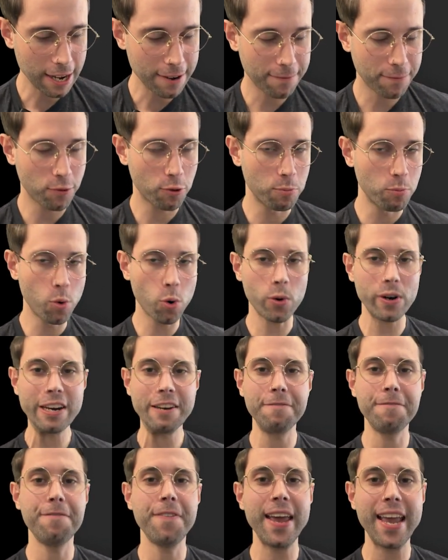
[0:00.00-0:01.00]
for more
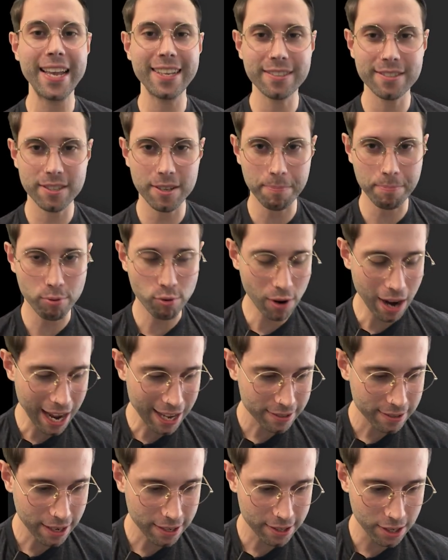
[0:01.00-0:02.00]
advanced
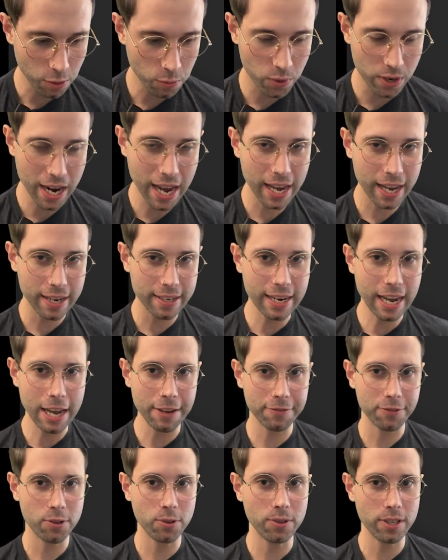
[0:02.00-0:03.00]
processing, we're not gonna
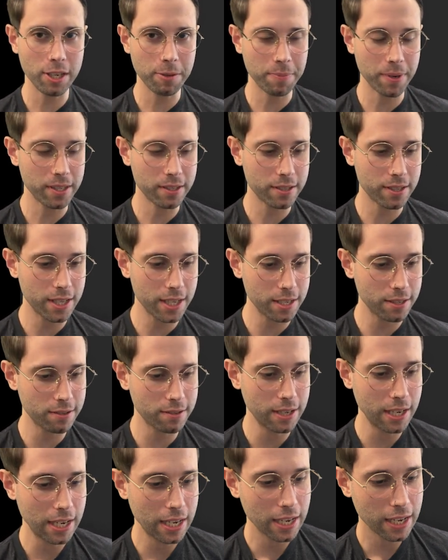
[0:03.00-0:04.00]
dive too deep into
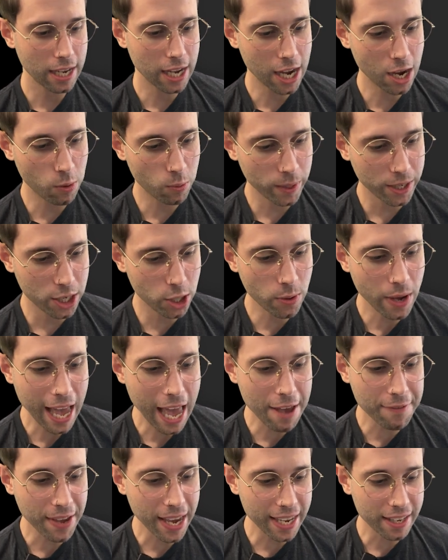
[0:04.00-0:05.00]
this. We do
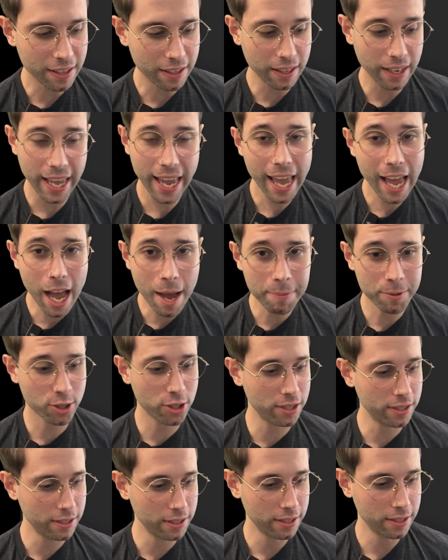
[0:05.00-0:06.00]
have a delay
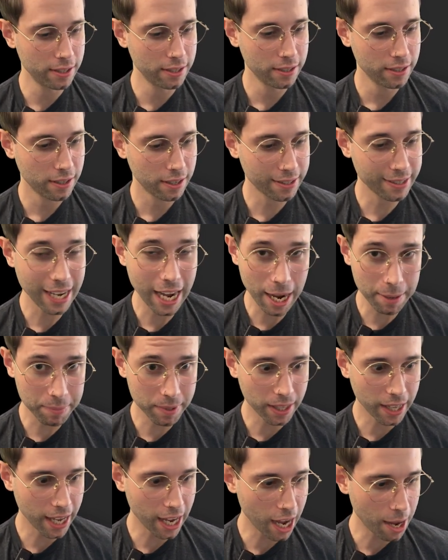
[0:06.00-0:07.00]
option, a time
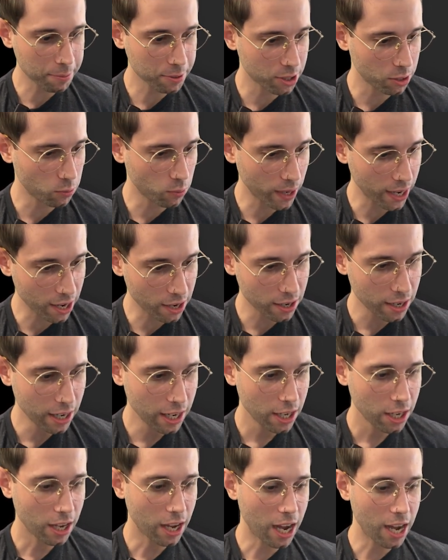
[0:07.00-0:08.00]
delay option where
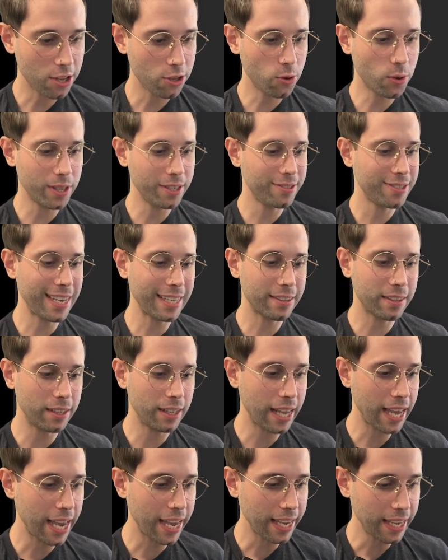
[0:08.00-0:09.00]
you can set
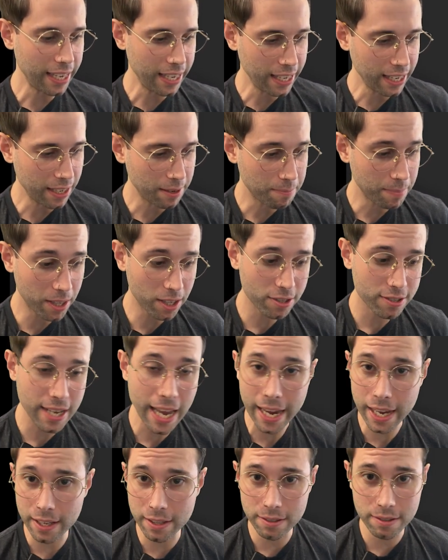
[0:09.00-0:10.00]
delay in
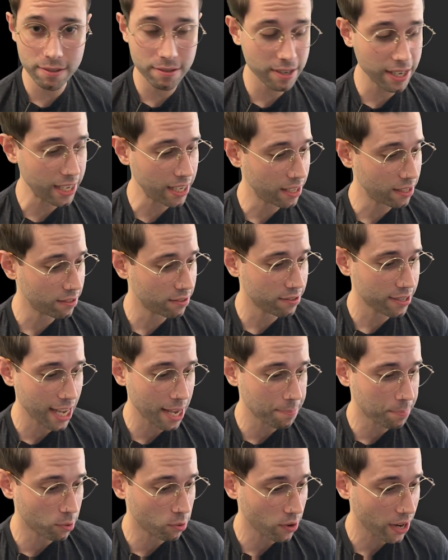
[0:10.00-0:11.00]
milliseconds, in
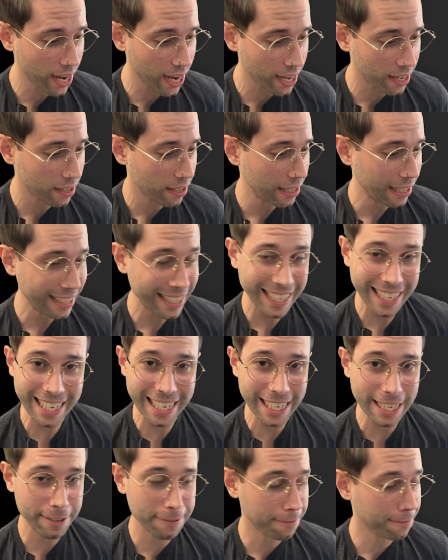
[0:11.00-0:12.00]
sample rate,
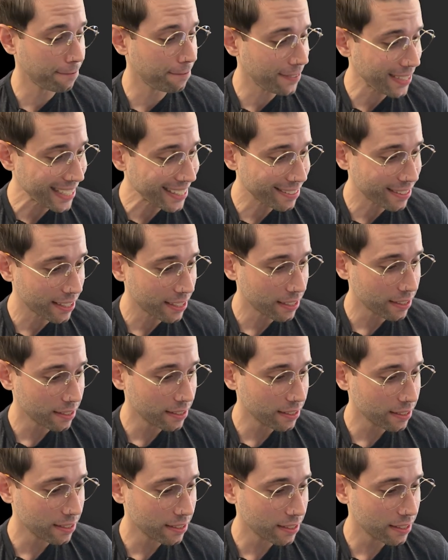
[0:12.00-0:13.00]
in feet,
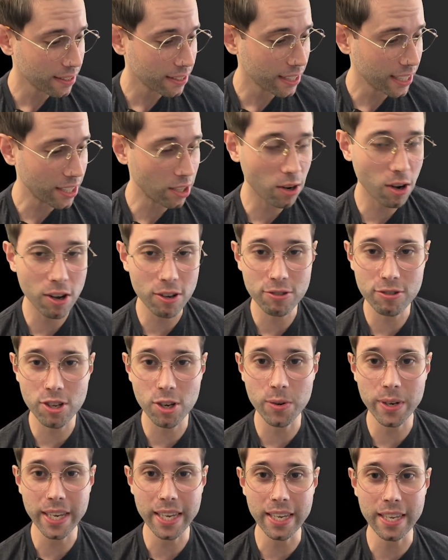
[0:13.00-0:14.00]
and
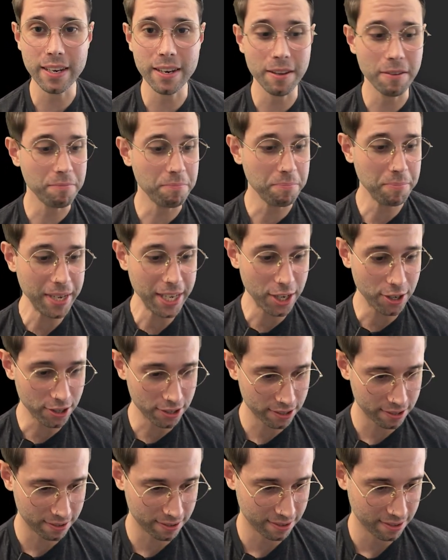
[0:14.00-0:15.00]
also in
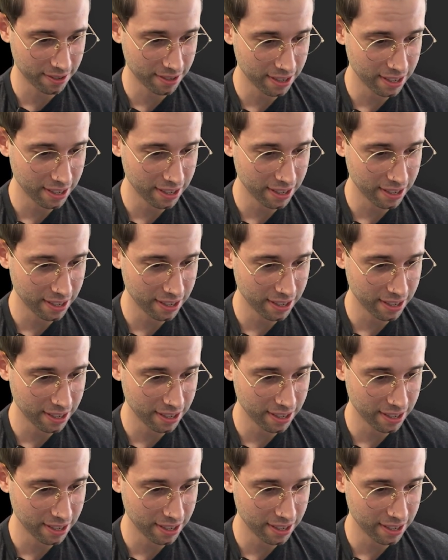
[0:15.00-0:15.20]
meters.